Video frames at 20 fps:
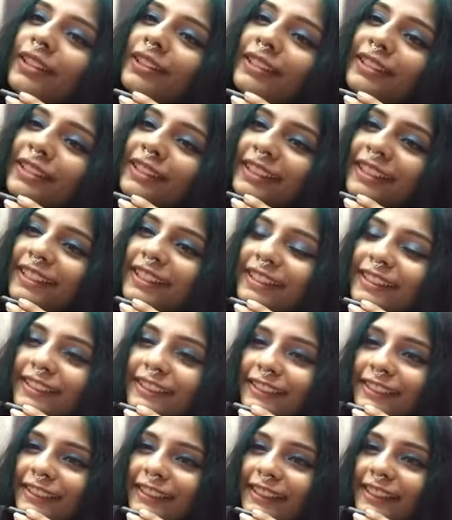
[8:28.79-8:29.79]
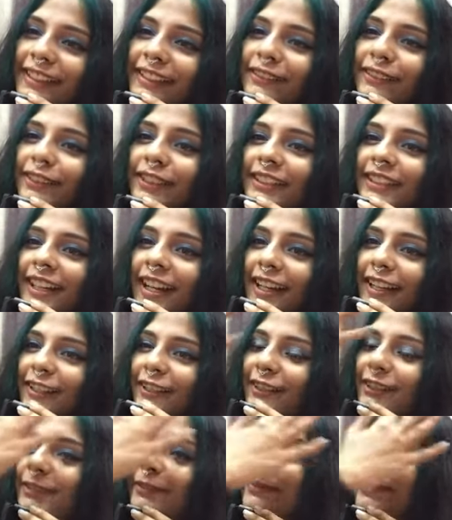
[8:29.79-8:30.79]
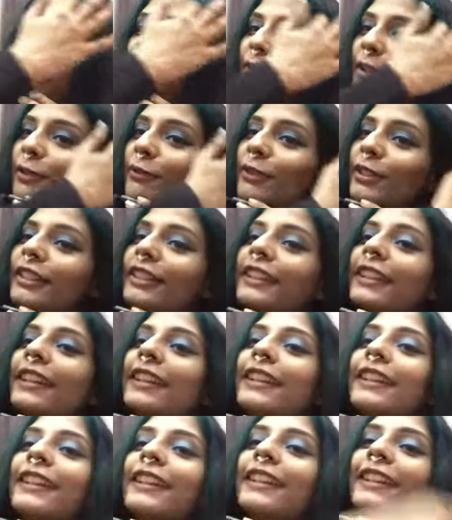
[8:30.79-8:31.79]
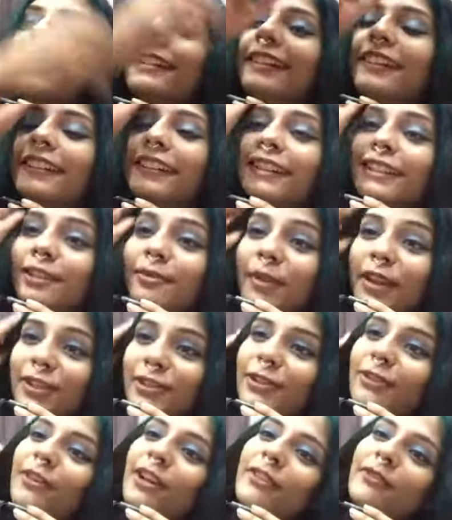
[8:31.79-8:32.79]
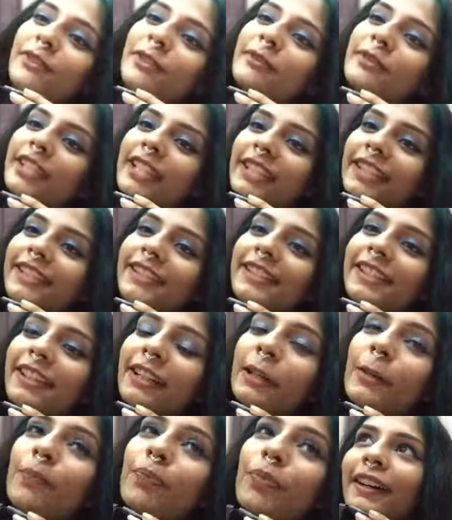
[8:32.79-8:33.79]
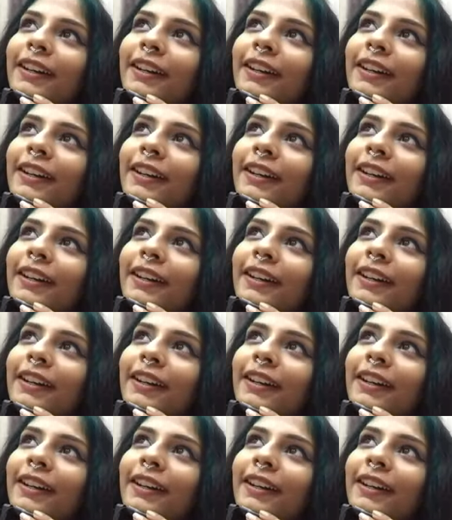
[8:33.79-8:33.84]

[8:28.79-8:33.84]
really worked hard to make my birthday a special one for me this year.